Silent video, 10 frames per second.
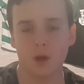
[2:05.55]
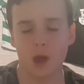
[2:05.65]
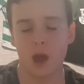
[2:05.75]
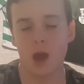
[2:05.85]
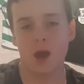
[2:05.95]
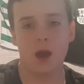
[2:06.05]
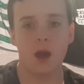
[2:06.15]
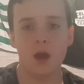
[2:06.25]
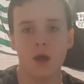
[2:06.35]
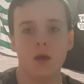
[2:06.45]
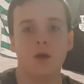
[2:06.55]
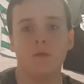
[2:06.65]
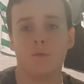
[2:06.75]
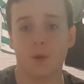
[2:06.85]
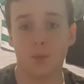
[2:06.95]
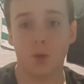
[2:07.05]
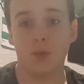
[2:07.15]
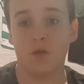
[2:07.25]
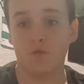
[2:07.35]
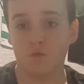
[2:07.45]
Frimpong
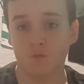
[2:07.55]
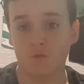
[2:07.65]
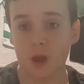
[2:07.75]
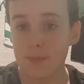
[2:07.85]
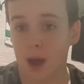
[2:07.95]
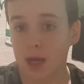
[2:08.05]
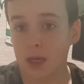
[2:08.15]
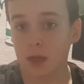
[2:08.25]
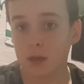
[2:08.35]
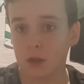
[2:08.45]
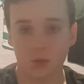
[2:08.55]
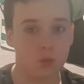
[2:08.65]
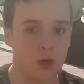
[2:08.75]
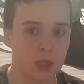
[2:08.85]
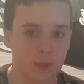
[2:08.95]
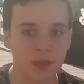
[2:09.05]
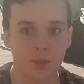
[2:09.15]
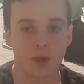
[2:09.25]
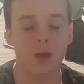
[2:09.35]
playing right back, you know, where he's meant to play.